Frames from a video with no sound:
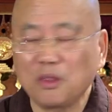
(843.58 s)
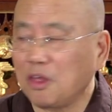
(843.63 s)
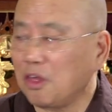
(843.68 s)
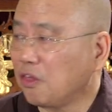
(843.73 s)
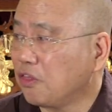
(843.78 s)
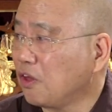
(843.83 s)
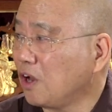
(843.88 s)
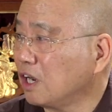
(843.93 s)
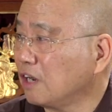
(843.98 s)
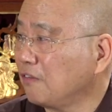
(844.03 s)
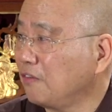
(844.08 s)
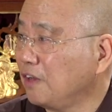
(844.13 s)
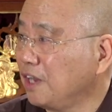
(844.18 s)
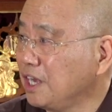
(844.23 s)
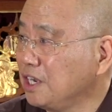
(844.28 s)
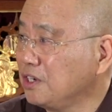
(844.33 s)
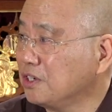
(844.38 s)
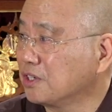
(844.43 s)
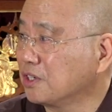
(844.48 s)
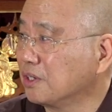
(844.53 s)
by the thought of
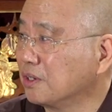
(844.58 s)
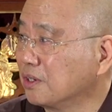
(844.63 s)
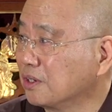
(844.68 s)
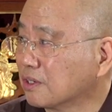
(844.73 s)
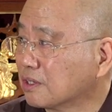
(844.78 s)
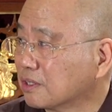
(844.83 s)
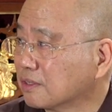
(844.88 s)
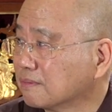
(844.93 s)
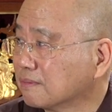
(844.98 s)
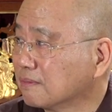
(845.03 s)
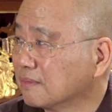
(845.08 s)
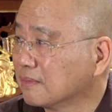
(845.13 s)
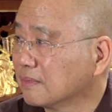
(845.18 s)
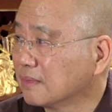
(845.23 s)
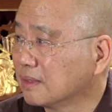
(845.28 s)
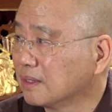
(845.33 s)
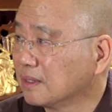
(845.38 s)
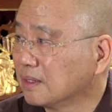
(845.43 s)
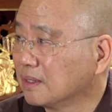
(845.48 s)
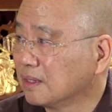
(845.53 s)
laziness.
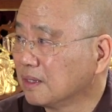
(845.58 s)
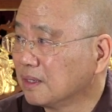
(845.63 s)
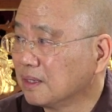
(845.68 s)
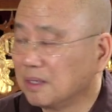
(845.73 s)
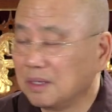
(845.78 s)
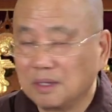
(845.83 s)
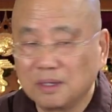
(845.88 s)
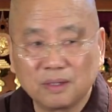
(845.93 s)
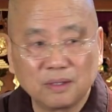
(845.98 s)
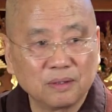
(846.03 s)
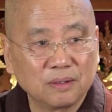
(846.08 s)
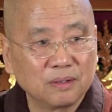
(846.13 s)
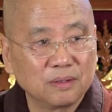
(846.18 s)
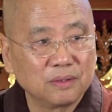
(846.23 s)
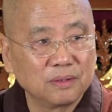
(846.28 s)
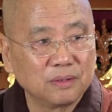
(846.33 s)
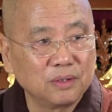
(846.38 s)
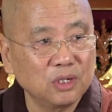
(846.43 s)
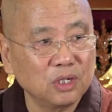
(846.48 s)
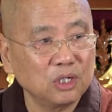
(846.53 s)

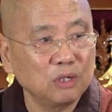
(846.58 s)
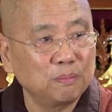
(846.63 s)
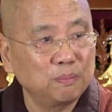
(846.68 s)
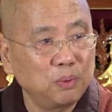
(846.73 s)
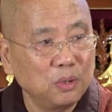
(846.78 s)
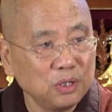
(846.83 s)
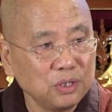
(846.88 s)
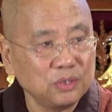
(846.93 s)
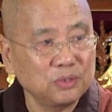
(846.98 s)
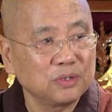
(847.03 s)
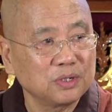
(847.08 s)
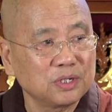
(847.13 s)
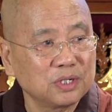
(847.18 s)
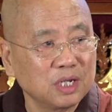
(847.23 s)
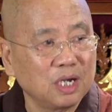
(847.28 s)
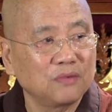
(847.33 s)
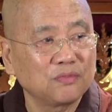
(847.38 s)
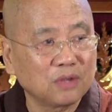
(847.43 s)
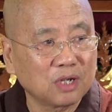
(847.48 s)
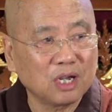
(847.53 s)
You're going to push
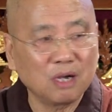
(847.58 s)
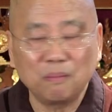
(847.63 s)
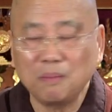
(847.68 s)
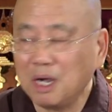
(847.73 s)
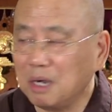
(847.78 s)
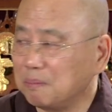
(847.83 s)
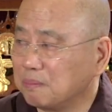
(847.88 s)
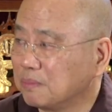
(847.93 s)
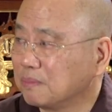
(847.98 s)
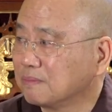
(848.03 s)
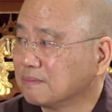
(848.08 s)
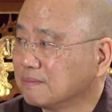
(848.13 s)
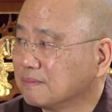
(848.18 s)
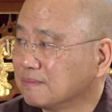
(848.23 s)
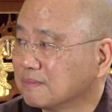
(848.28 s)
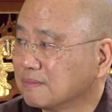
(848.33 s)
yourself to come up.